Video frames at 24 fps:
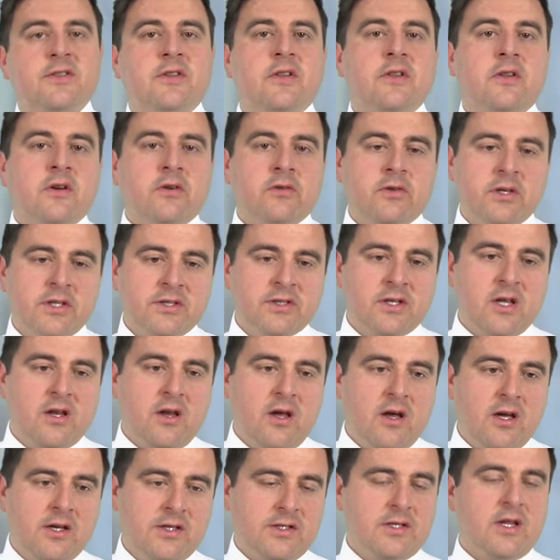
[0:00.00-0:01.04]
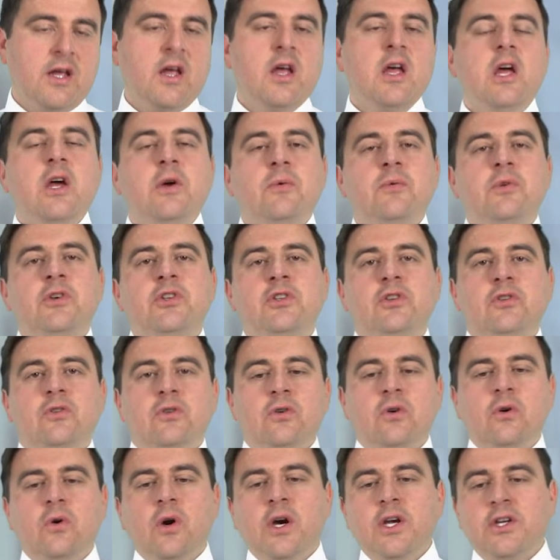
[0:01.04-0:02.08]
that are crystallized. We should
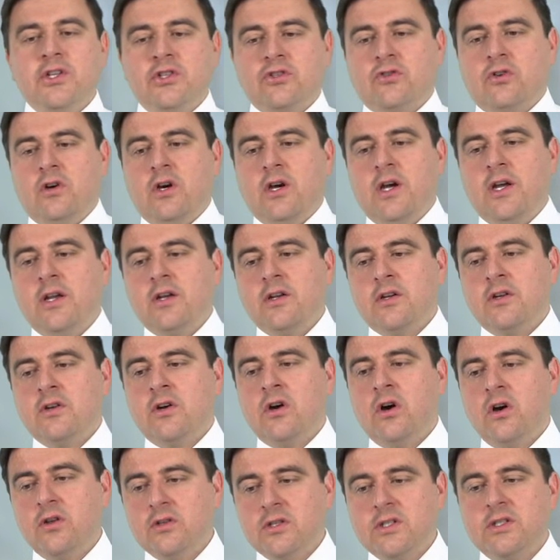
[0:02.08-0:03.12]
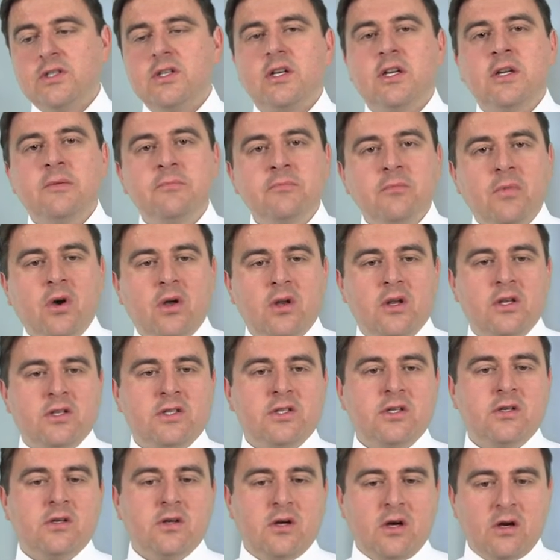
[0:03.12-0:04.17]
always try and constantly
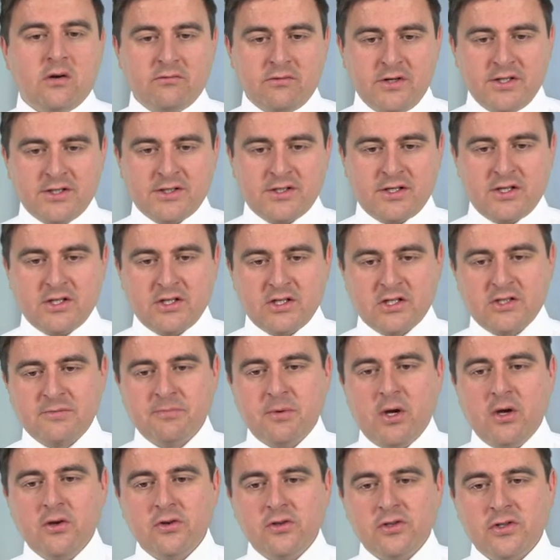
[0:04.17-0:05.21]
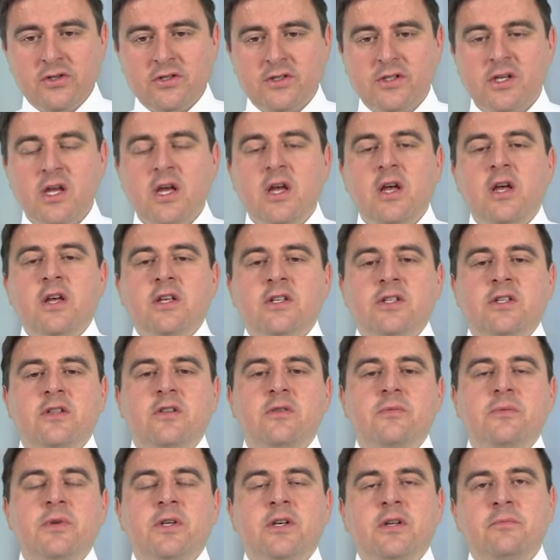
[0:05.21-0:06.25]
monitor our risk exposures so
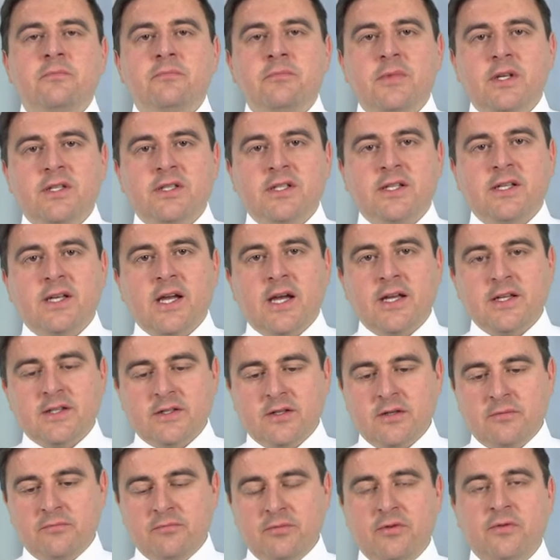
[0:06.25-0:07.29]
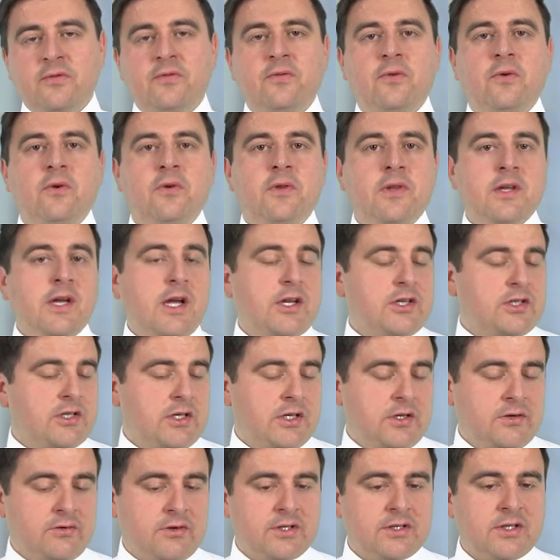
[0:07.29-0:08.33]
that we can mitigate them before they
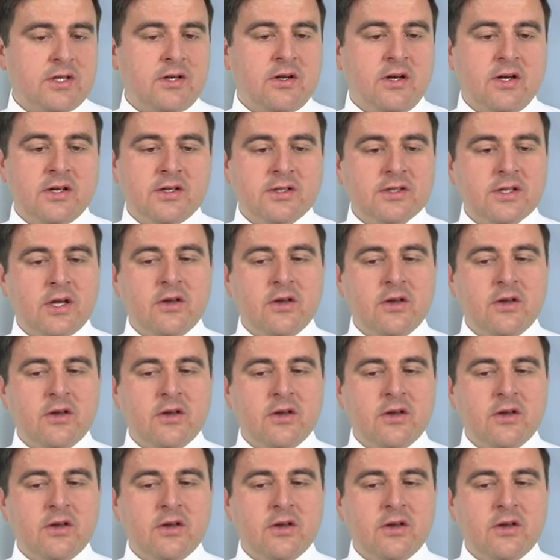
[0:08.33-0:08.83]
actually crystallize.